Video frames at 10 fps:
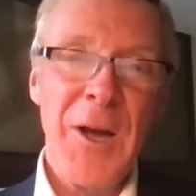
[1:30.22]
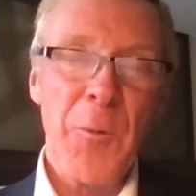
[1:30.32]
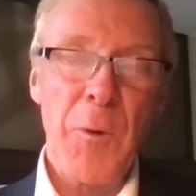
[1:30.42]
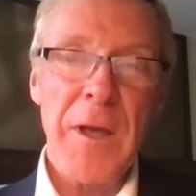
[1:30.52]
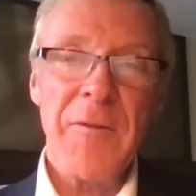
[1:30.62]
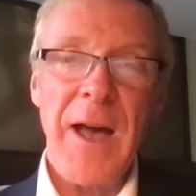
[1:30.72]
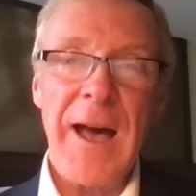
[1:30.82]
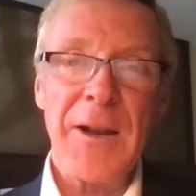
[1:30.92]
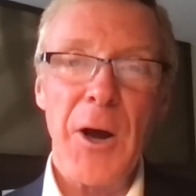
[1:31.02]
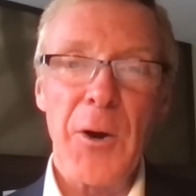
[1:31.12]
We have
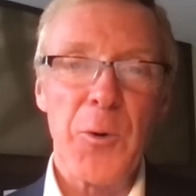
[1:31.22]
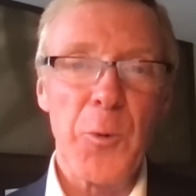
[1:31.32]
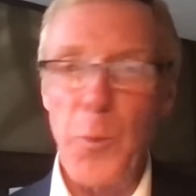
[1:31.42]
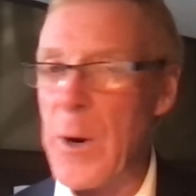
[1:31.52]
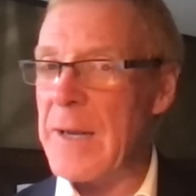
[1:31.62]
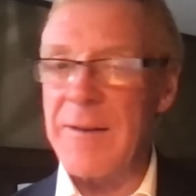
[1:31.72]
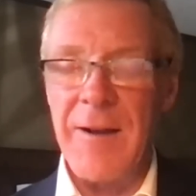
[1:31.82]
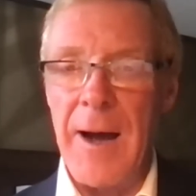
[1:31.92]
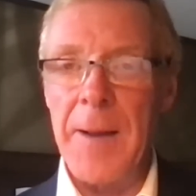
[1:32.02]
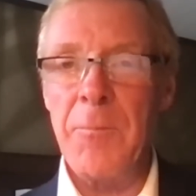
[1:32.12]
had a great
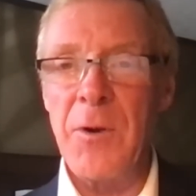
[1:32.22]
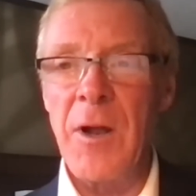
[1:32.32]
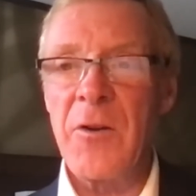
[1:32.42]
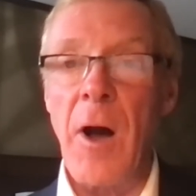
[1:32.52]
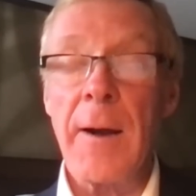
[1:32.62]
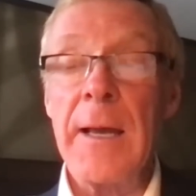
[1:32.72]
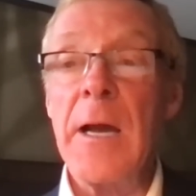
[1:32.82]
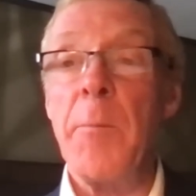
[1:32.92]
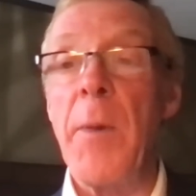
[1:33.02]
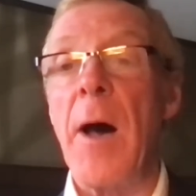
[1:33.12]
time
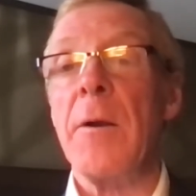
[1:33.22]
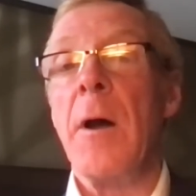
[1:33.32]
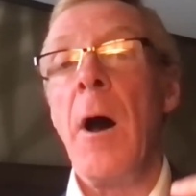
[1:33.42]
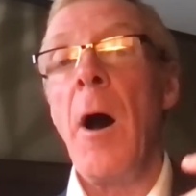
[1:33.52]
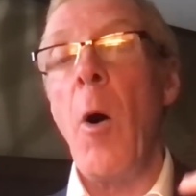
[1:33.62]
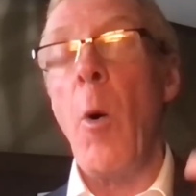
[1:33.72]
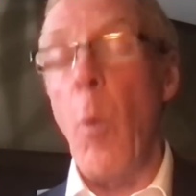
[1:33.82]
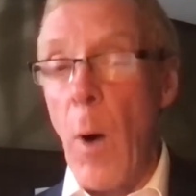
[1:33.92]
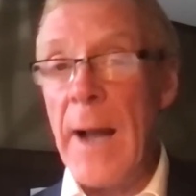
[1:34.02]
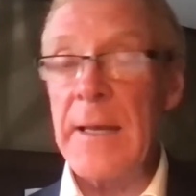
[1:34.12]
talking about
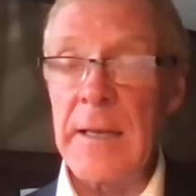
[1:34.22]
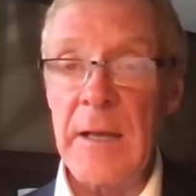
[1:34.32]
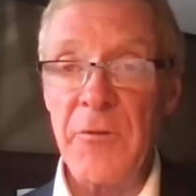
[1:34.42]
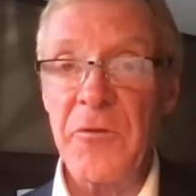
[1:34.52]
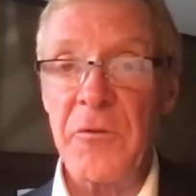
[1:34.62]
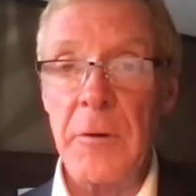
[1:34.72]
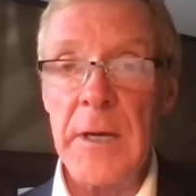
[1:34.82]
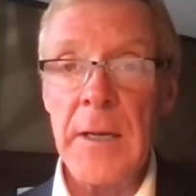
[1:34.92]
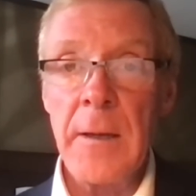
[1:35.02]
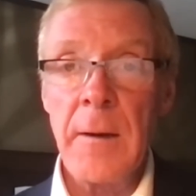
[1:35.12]
Hawaiian
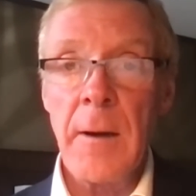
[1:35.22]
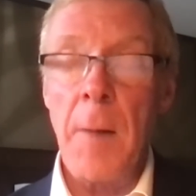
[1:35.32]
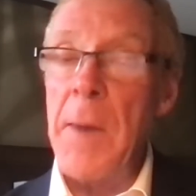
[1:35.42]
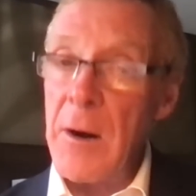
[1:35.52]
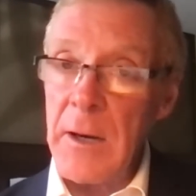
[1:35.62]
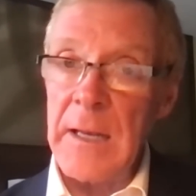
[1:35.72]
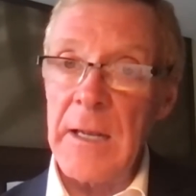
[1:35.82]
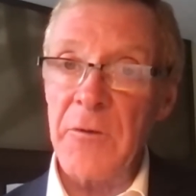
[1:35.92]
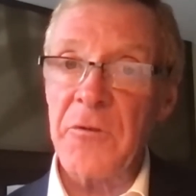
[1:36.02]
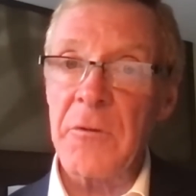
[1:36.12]
history, American
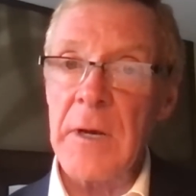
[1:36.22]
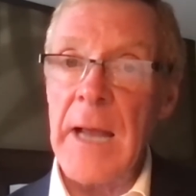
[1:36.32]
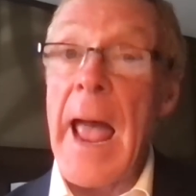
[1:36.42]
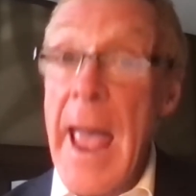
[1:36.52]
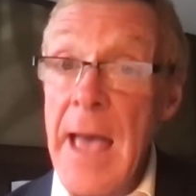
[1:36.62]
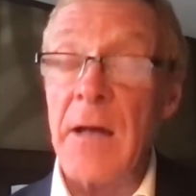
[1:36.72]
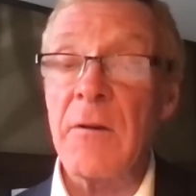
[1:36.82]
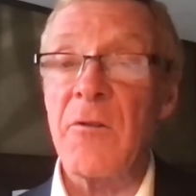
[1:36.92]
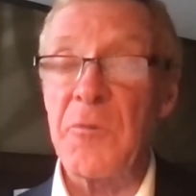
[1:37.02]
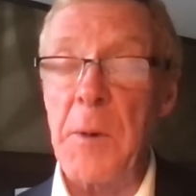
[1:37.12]
history,
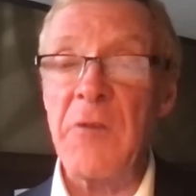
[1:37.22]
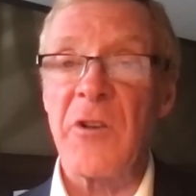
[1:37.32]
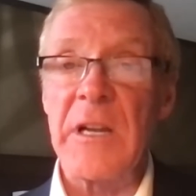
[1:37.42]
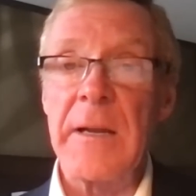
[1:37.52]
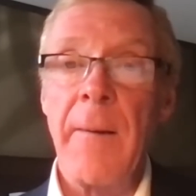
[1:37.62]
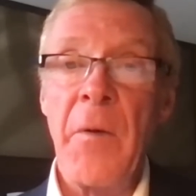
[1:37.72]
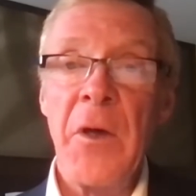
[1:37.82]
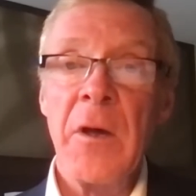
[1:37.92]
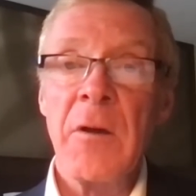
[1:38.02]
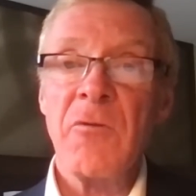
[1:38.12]
and especially
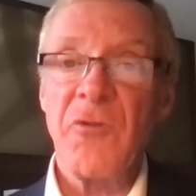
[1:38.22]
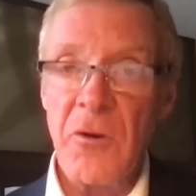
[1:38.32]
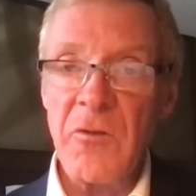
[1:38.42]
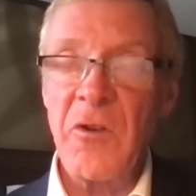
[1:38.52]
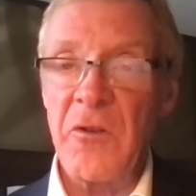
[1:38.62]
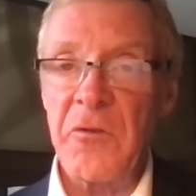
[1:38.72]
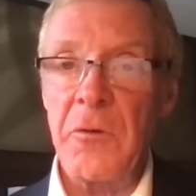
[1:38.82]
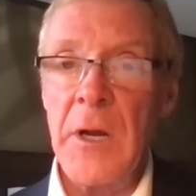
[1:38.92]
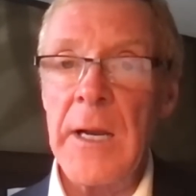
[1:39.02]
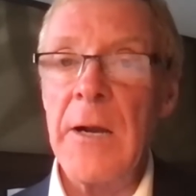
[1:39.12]
church
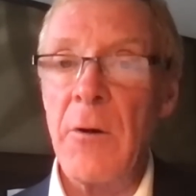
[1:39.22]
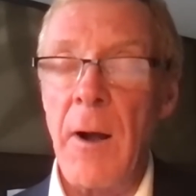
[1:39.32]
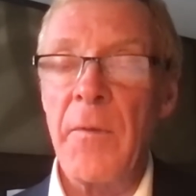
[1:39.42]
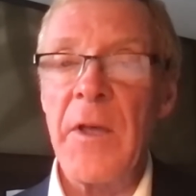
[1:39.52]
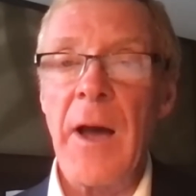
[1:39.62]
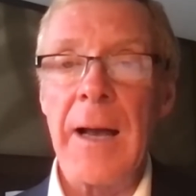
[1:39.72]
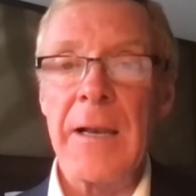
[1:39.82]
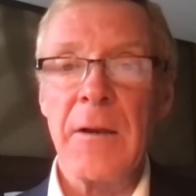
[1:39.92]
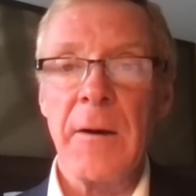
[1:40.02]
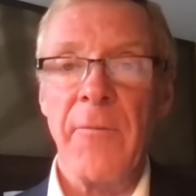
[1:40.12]
history here on the
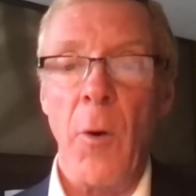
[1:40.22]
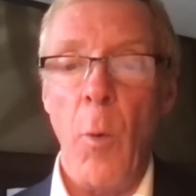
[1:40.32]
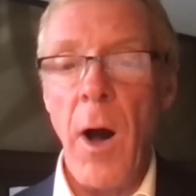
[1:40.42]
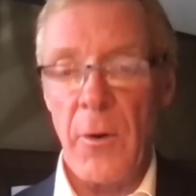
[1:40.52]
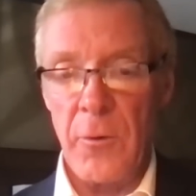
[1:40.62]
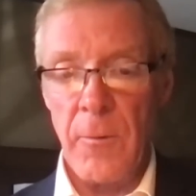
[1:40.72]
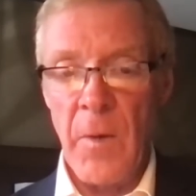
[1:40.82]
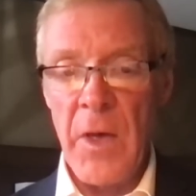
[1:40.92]
island of Oahu.